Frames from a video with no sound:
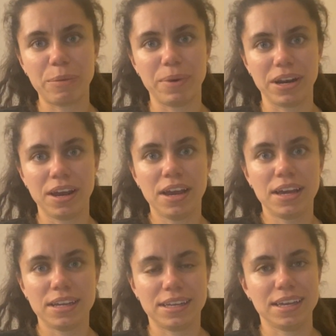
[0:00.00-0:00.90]
But
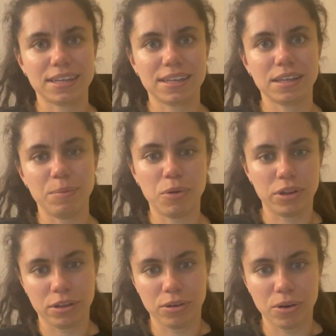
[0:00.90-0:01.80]
it's just
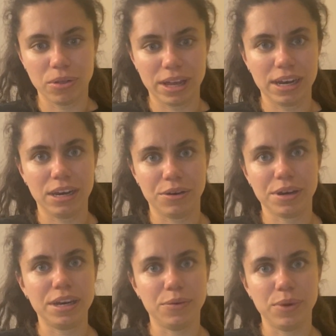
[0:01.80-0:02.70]
important to know that
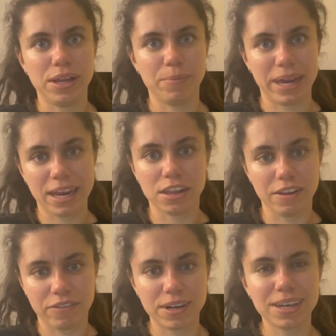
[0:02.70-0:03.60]
it will make a
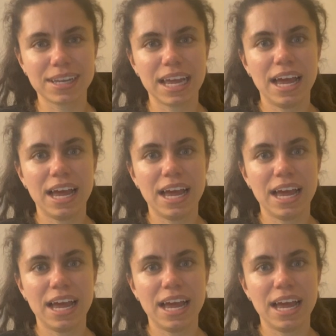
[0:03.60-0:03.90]
difference.